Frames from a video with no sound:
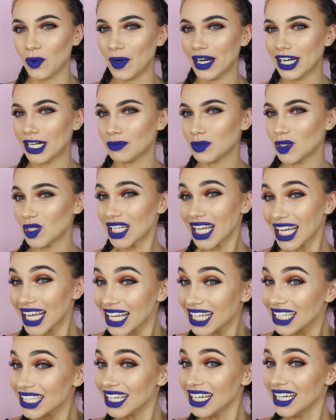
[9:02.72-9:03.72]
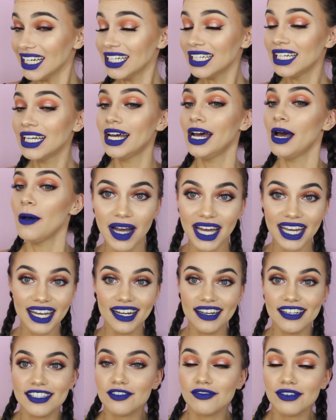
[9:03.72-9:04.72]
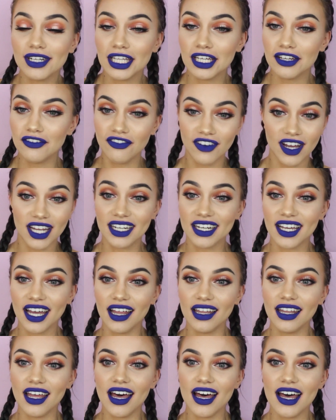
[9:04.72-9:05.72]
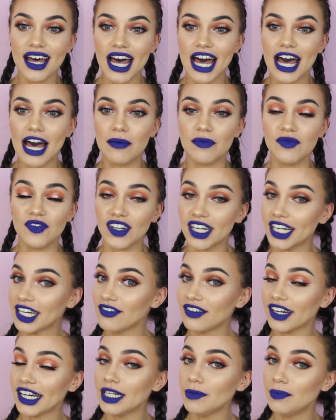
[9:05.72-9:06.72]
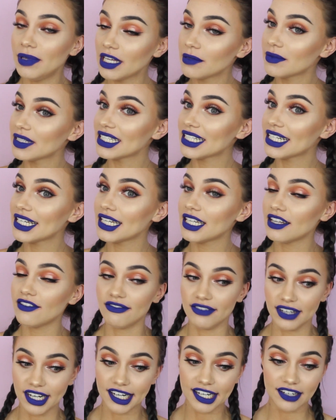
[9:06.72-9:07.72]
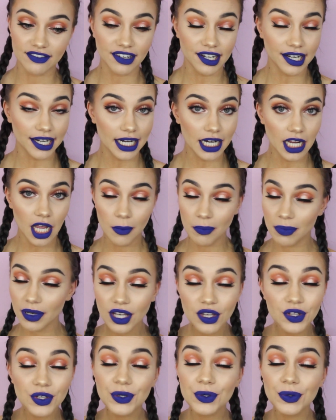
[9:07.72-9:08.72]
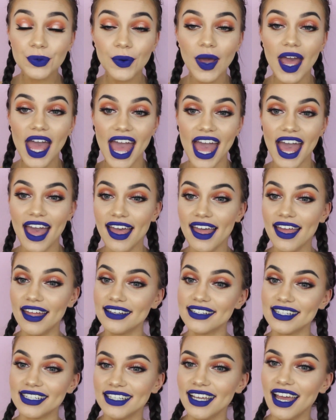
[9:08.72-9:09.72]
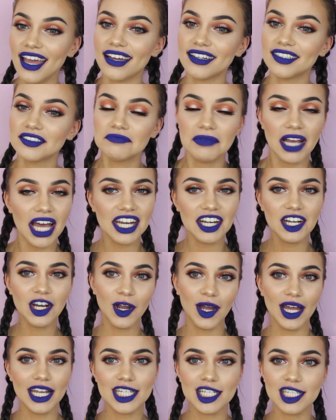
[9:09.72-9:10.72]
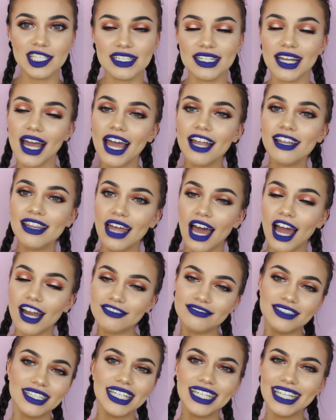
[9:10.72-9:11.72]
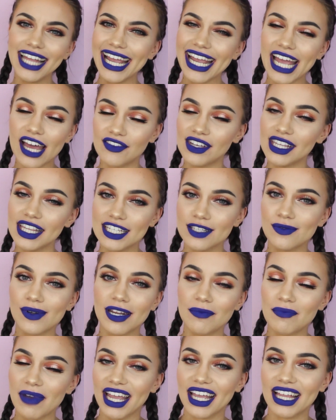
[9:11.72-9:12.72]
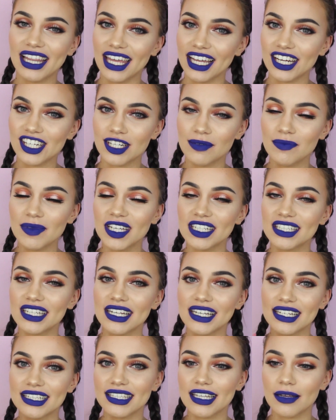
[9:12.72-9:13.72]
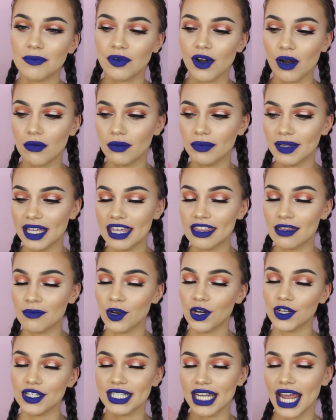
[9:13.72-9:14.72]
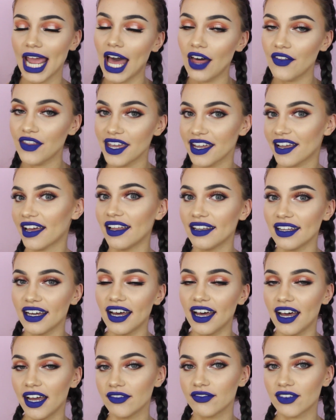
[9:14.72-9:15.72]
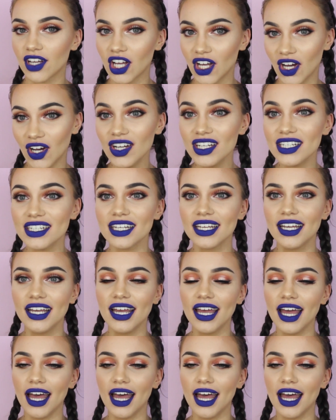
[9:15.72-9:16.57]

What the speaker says: a wearable color, but it is a really fun color. Very pigmented, very blue, and yeah. I don't know, I really like having this one in my collection because it is probably the most out there color I've got,